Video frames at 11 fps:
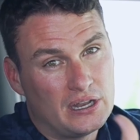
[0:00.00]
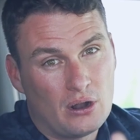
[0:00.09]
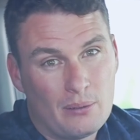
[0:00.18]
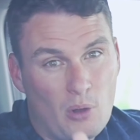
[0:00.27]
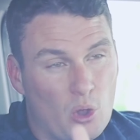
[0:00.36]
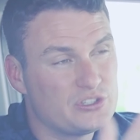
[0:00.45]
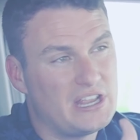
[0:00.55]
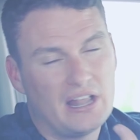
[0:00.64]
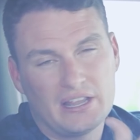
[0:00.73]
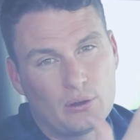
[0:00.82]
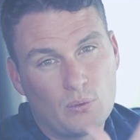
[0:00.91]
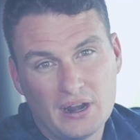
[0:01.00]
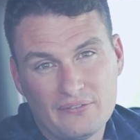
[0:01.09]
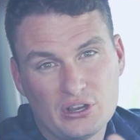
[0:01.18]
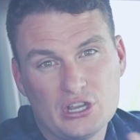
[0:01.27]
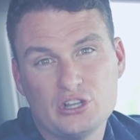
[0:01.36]
You know, I'm wholesaling or
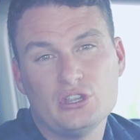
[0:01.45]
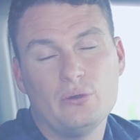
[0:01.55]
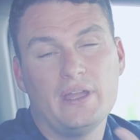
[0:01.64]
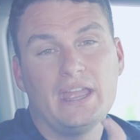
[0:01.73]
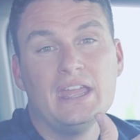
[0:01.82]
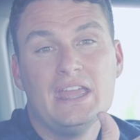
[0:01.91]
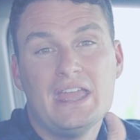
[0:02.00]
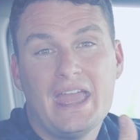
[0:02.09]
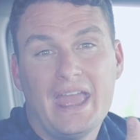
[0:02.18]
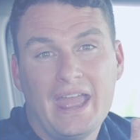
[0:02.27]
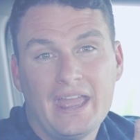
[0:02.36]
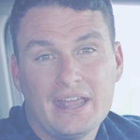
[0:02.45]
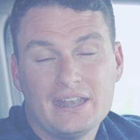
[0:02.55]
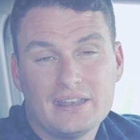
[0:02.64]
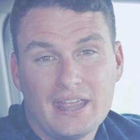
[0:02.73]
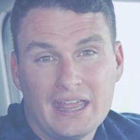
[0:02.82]
whatever you're doing
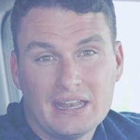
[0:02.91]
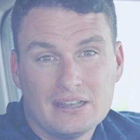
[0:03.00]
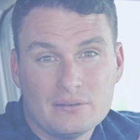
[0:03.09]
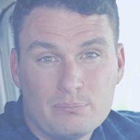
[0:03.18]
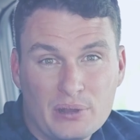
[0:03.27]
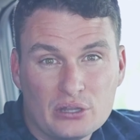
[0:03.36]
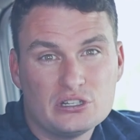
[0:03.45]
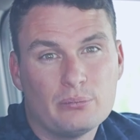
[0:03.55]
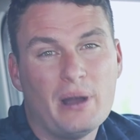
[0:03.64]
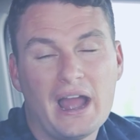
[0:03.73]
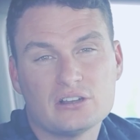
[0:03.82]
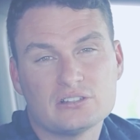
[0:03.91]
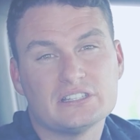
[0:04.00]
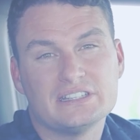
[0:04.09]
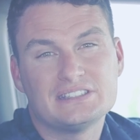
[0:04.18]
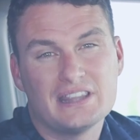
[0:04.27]
and and build your
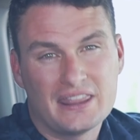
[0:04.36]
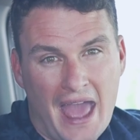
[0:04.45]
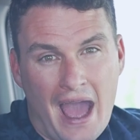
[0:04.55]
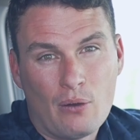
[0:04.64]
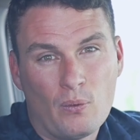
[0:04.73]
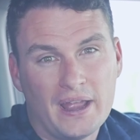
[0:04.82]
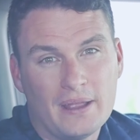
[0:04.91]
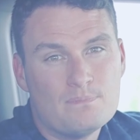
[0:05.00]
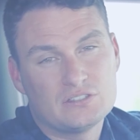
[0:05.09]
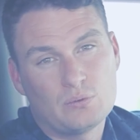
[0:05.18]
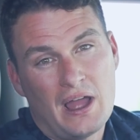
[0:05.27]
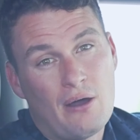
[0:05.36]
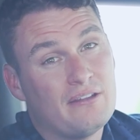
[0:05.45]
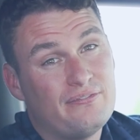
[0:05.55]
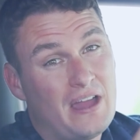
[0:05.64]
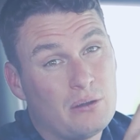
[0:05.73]
buyers list that way. It's how
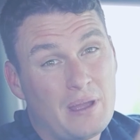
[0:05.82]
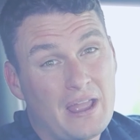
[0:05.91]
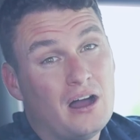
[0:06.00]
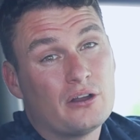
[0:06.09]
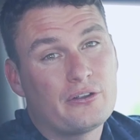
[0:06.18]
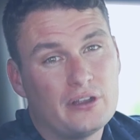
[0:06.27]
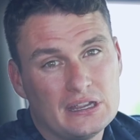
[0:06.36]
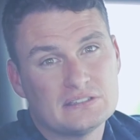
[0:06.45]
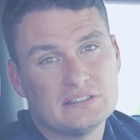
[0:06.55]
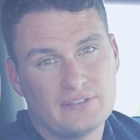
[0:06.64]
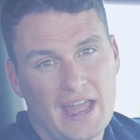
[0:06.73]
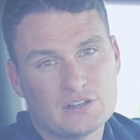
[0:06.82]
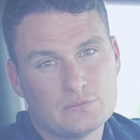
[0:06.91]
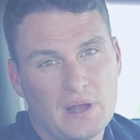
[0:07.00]
I found my hungriest of cash